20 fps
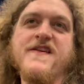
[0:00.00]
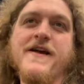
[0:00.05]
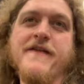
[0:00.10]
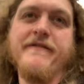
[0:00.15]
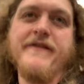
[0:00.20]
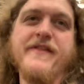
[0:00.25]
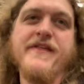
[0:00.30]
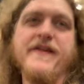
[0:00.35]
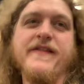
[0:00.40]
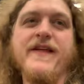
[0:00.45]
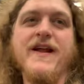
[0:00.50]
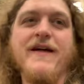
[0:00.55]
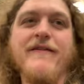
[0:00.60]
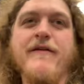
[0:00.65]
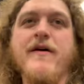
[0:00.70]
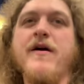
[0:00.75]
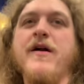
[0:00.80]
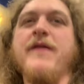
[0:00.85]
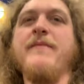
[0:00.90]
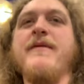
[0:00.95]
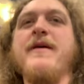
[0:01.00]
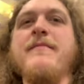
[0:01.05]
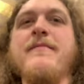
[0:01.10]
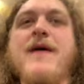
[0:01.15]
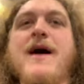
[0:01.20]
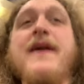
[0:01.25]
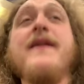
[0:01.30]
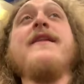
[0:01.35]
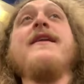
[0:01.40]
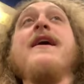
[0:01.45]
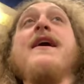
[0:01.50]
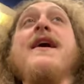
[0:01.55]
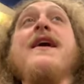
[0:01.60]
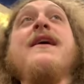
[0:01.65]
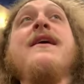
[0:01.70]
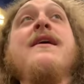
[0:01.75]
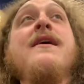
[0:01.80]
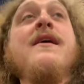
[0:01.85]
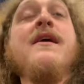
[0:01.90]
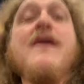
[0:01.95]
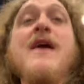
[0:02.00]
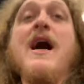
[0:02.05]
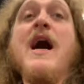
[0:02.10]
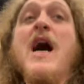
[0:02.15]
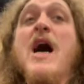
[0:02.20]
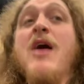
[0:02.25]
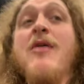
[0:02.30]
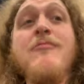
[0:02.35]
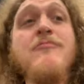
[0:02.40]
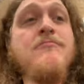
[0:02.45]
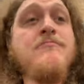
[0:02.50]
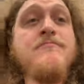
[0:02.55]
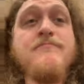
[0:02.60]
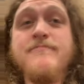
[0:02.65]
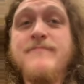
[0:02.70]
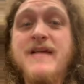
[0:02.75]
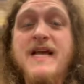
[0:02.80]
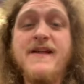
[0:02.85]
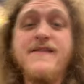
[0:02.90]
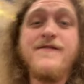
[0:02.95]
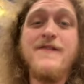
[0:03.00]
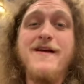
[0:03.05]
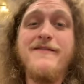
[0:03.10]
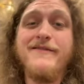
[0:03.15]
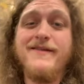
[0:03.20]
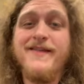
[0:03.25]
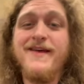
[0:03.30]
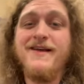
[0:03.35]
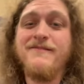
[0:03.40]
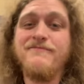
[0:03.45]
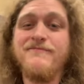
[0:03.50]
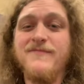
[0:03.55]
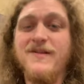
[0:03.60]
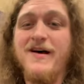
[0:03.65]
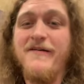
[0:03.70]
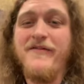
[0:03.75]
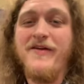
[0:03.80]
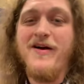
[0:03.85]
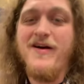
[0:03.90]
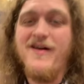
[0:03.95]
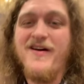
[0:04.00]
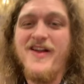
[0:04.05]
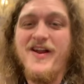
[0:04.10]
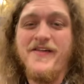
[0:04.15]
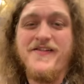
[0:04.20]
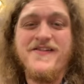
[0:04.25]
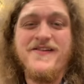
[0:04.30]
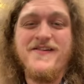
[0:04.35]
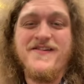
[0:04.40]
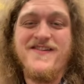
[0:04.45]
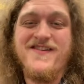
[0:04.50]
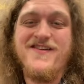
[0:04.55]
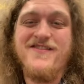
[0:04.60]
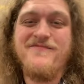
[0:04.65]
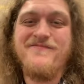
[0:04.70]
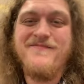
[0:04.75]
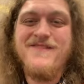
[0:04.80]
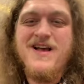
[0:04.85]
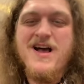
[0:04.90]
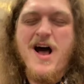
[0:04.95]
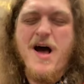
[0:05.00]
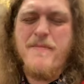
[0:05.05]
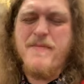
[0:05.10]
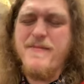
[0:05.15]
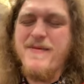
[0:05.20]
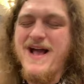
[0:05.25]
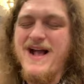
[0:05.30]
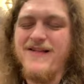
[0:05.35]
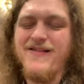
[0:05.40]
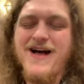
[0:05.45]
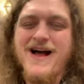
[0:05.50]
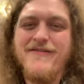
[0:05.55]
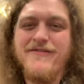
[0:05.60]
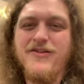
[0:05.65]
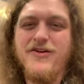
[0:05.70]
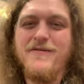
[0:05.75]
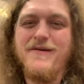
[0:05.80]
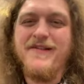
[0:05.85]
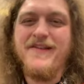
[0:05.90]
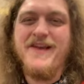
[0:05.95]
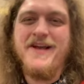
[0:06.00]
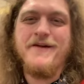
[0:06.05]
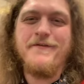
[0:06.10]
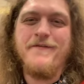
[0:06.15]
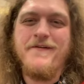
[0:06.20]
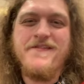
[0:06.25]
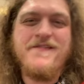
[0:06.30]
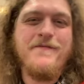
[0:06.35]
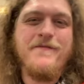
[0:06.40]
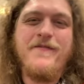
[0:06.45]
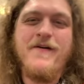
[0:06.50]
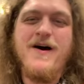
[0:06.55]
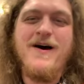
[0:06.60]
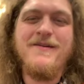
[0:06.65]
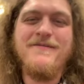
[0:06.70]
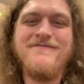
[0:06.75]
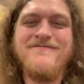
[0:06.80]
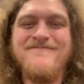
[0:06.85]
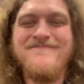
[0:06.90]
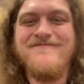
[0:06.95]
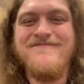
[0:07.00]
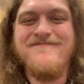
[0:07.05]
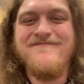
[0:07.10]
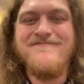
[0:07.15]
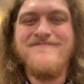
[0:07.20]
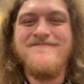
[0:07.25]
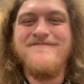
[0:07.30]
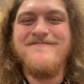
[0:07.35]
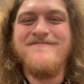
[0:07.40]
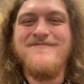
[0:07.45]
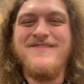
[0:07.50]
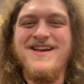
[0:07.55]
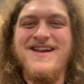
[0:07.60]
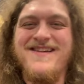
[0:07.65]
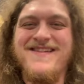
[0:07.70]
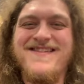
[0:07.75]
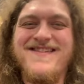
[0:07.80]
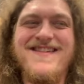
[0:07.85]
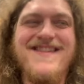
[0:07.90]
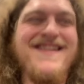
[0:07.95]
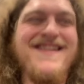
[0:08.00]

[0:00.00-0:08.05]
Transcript: everything that I've already been by today. Um, thanks for everything. Love y'all, and I'll see you soon. I'll be back live a little bit later for some fun. Peace.